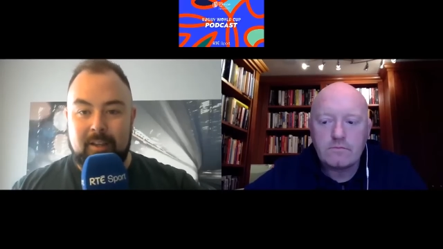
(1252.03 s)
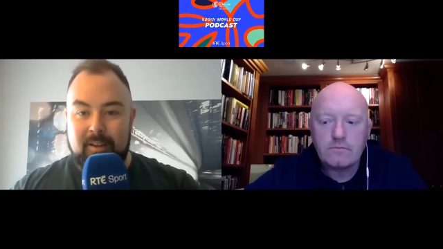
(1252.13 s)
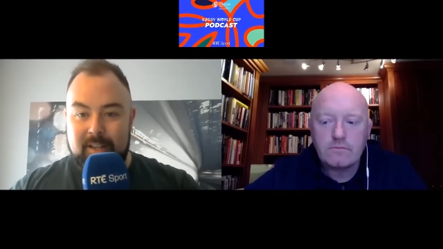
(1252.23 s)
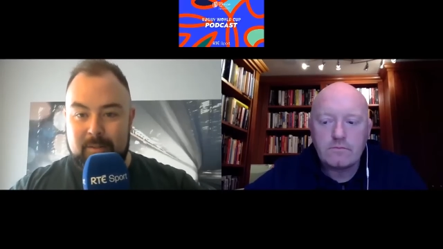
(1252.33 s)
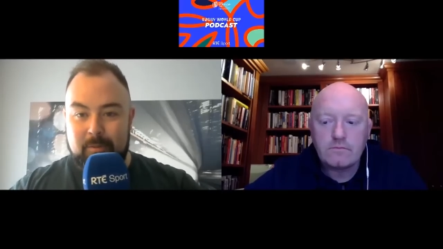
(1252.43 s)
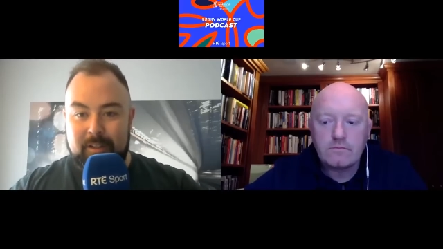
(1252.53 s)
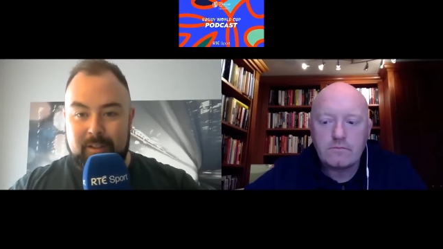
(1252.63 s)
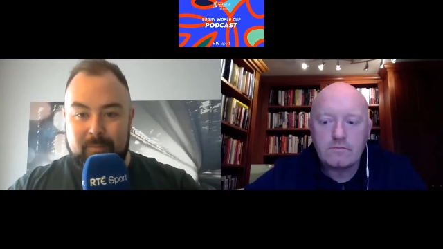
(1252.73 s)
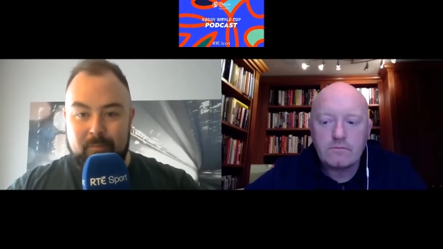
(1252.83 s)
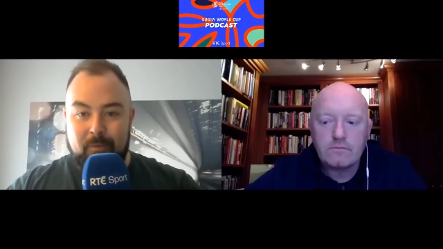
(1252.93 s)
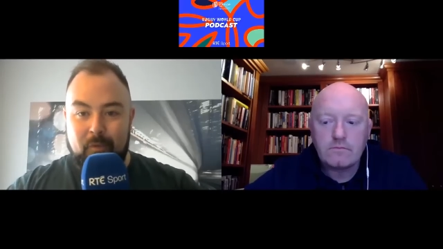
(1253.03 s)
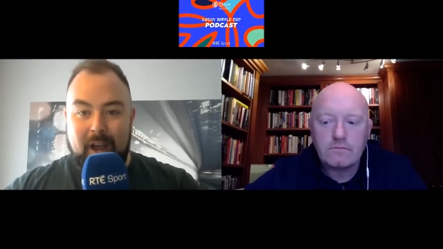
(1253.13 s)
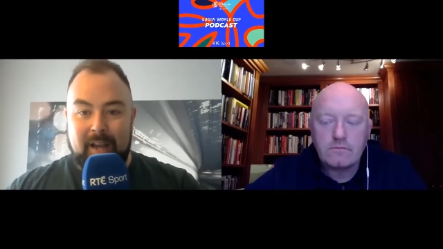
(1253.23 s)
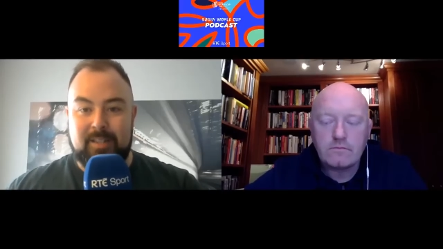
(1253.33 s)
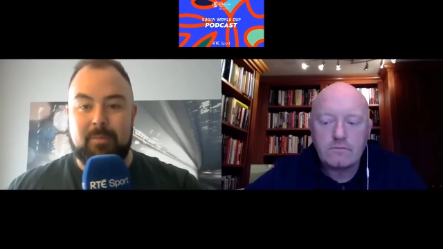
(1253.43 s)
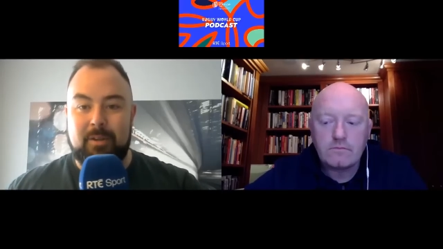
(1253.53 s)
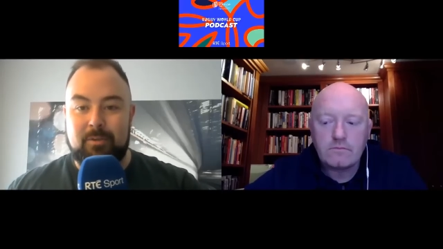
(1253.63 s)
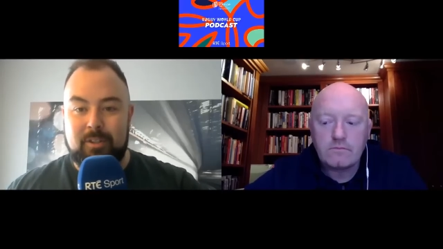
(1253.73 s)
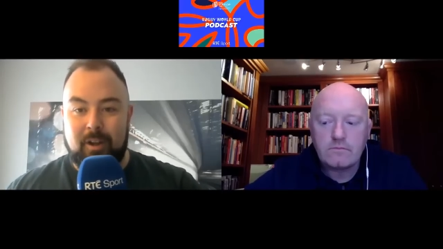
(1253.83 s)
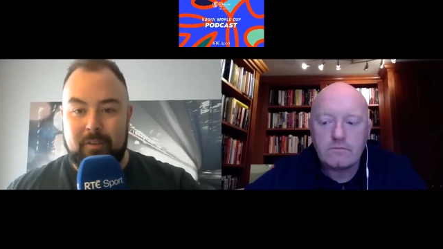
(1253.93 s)
Speaker 1: guys with vast
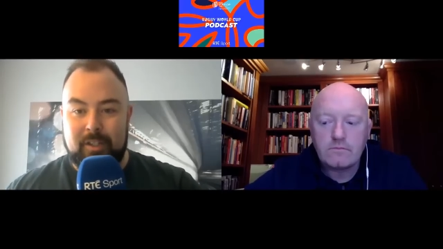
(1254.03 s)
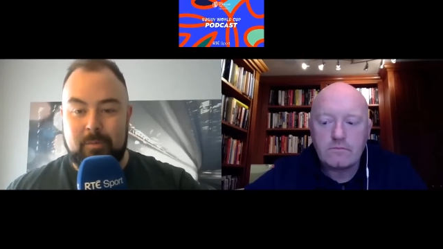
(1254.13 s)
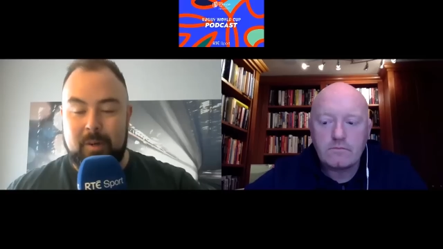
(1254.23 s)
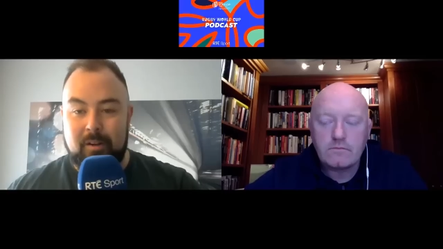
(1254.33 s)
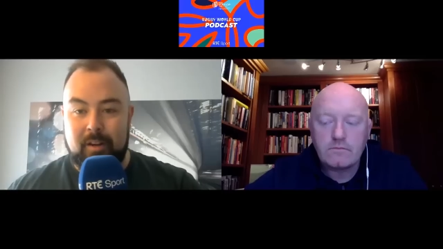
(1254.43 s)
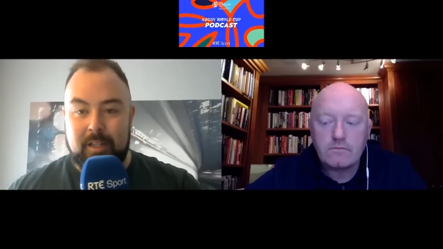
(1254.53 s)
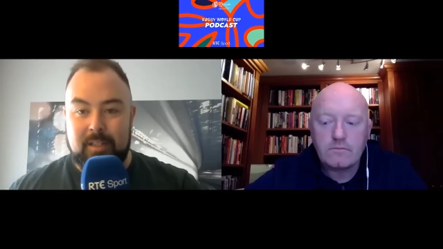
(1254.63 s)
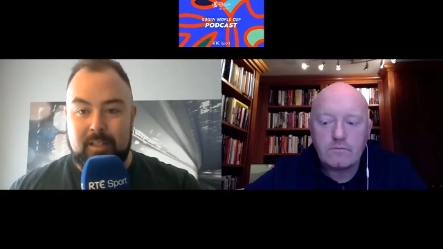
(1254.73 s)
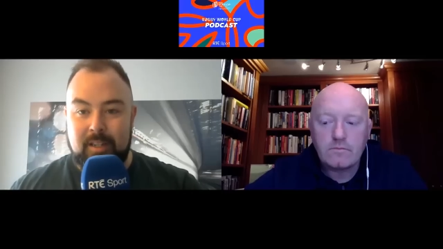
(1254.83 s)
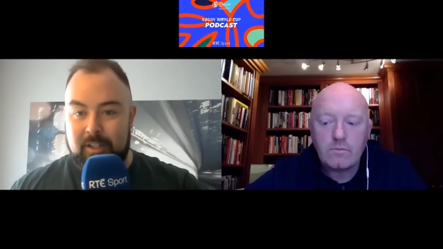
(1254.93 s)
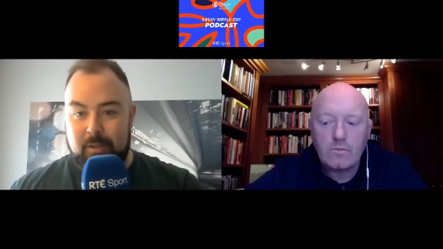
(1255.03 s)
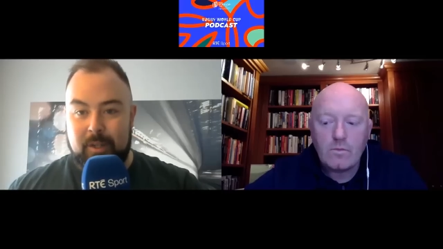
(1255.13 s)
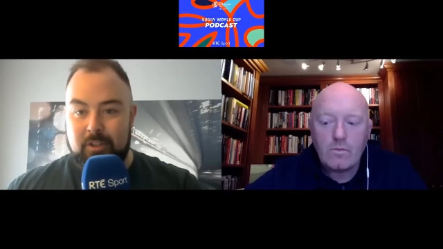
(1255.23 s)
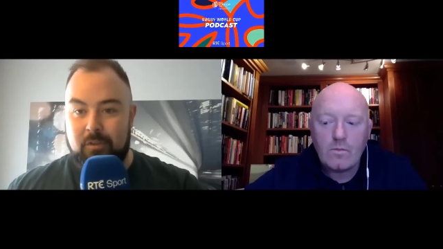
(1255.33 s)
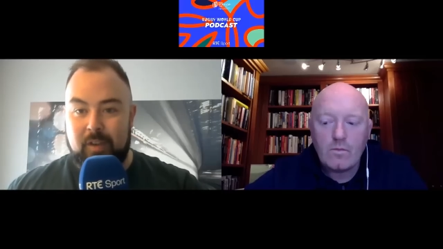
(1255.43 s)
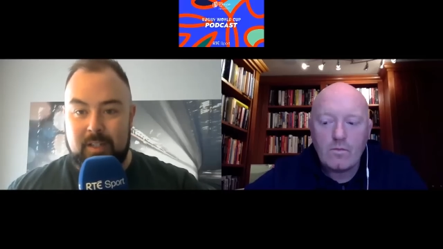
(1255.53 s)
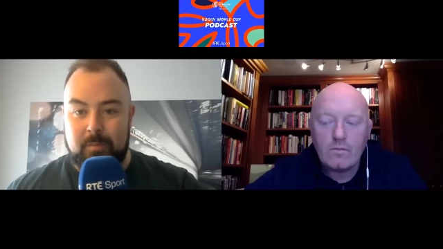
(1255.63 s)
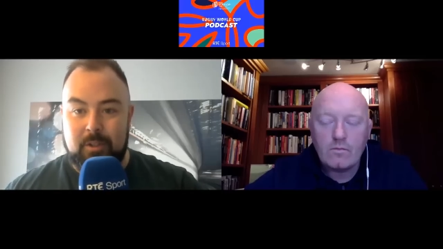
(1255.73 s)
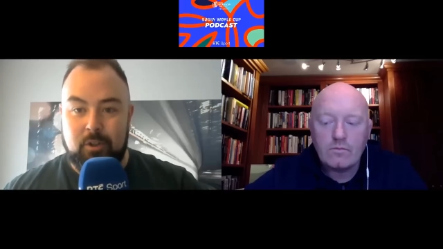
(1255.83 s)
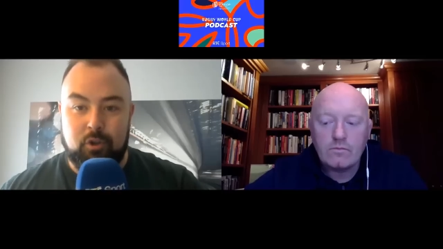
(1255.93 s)
amount of experience, not to mention
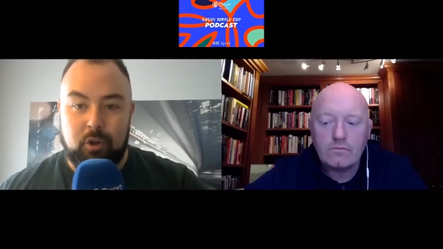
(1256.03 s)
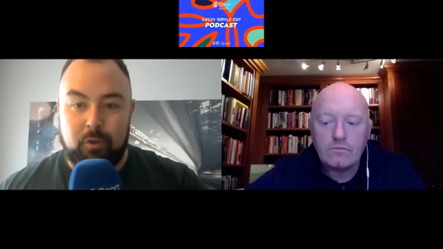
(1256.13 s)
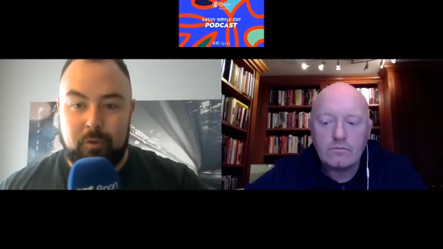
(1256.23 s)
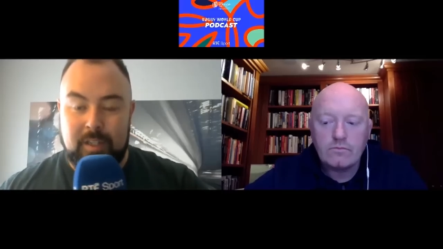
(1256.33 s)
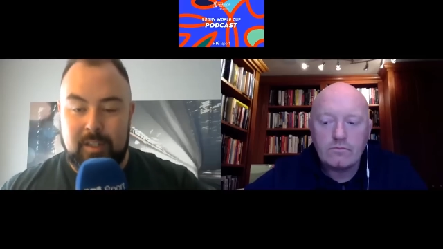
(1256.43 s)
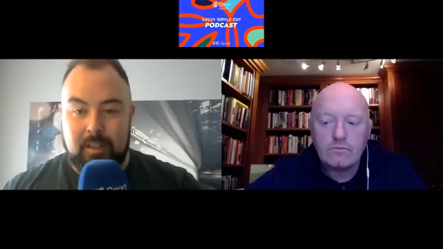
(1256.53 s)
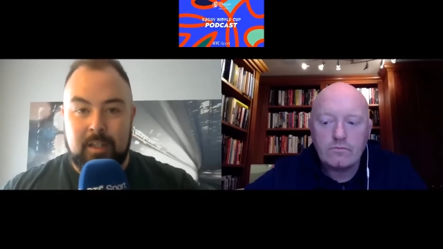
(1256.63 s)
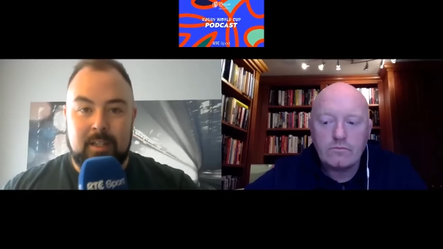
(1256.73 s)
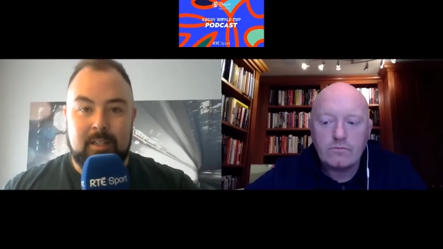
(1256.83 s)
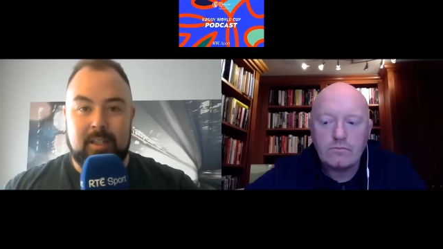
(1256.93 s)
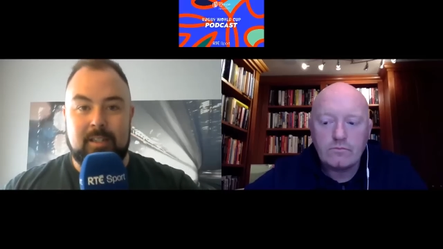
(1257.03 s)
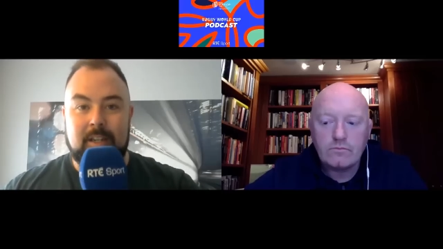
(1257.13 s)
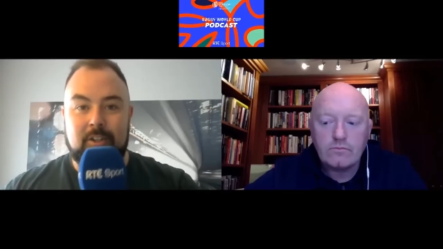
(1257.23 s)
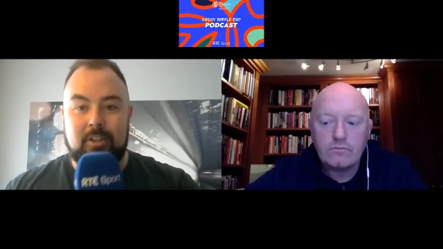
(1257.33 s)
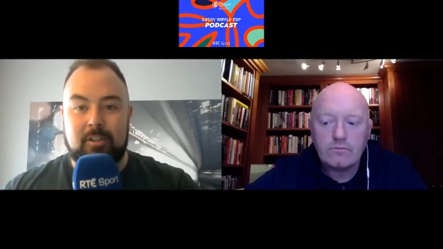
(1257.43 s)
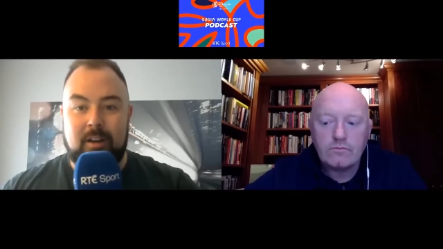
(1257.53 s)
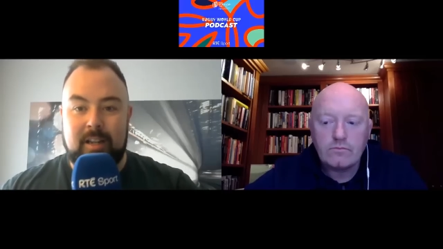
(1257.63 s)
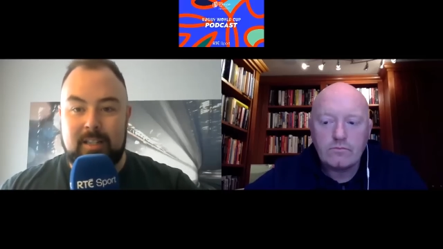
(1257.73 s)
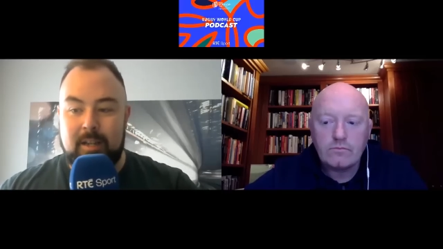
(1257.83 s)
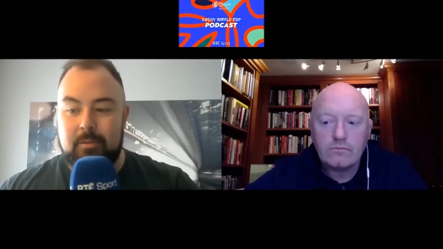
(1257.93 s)
vast amount of trophies and Six Nations
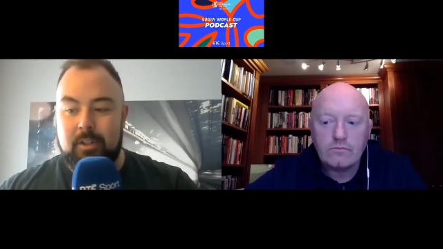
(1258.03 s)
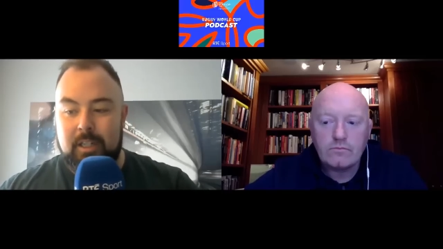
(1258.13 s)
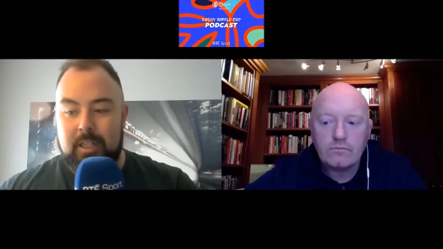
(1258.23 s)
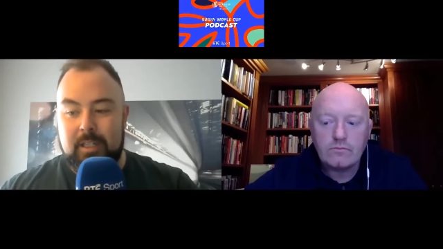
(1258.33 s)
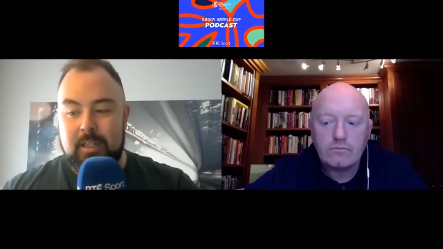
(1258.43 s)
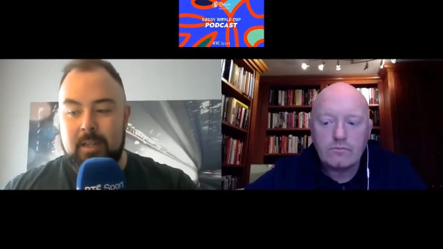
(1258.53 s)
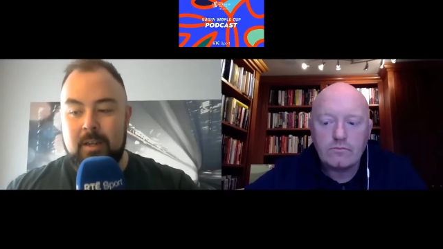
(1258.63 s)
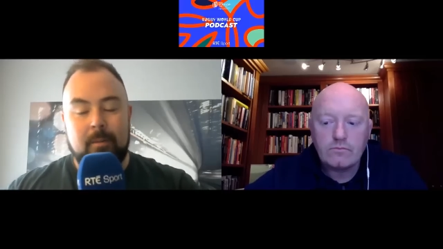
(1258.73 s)
Grand Slam titles.